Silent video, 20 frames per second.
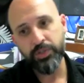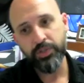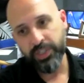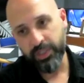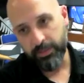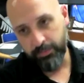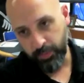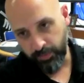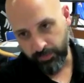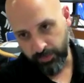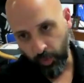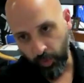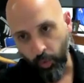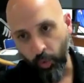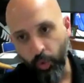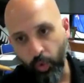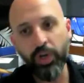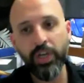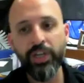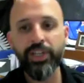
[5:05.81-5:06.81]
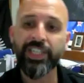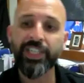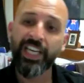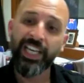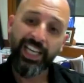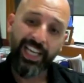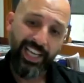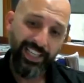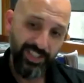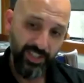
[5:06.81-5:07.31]
She moved to Auckland,
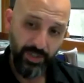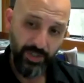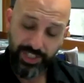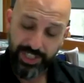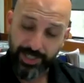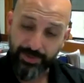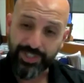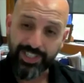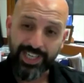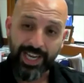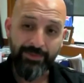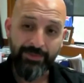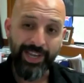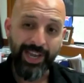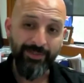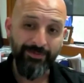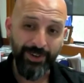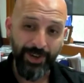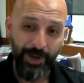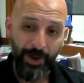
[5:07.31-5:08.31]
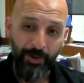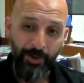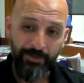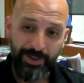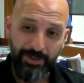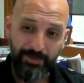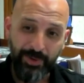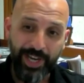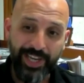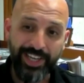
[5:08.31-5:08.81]
and so she would take me out for
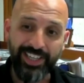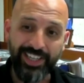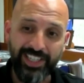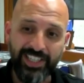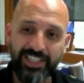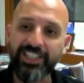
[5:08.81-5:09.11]
coffee regularly.